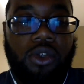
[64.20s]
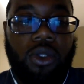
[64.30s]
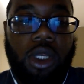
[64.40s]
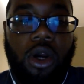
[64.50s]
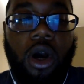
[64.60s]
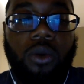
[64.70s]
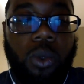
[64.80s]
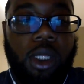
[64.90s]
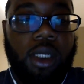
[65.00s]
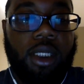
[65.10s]
on their
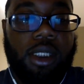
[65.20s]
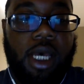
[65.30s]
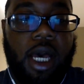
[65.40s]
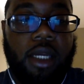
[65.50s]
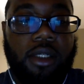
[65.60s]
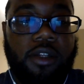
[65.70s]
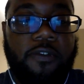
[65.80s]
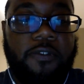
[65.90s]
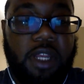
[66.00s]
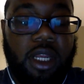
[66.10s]
unwilling desire to
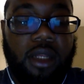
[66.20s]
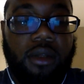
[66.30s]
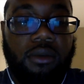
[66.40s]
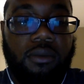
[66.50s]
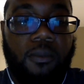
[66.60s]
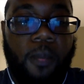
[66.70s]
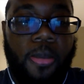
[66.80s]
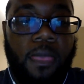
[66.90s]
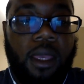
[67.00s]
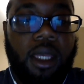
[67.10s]
fit in.
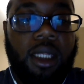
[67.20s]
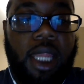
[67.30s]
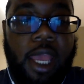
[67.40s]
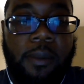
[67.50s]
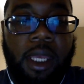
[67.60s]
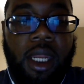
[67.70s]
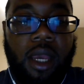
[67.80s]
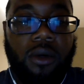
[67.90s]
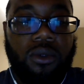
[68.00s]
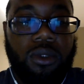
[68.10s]
Damian
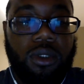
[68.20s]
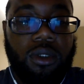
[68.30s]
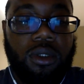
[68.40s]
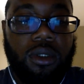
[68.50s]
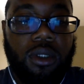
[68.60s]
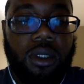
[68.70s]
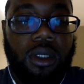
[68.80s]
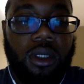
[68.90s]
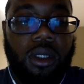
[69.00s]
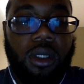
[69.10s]
Echols,
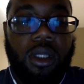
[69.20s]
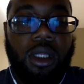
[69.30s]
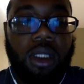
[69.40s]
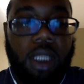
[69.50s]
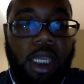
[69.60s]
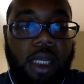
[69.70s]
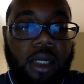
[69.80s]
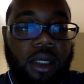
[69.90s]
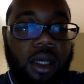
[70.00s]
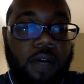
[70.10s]
the
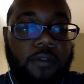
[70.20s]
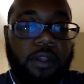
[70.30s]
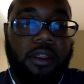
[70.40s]
leader of the